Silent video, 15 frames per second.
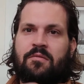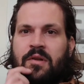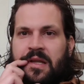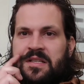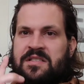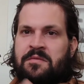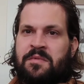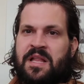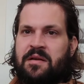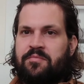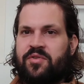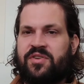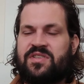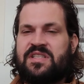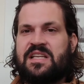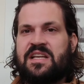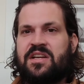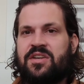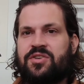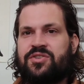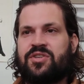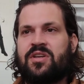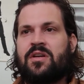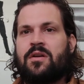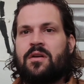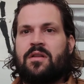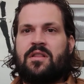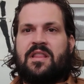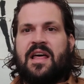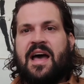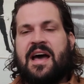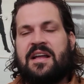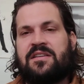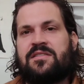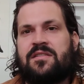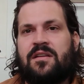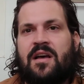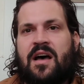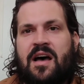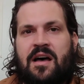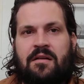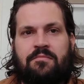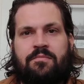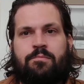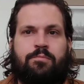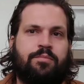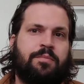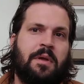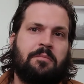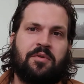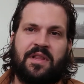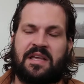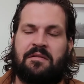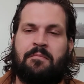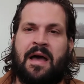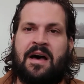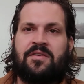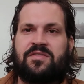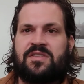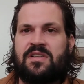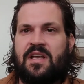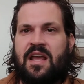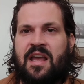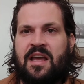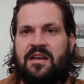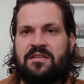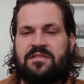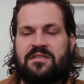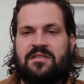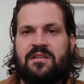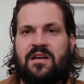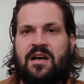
get some of that prestige that people like Mouse and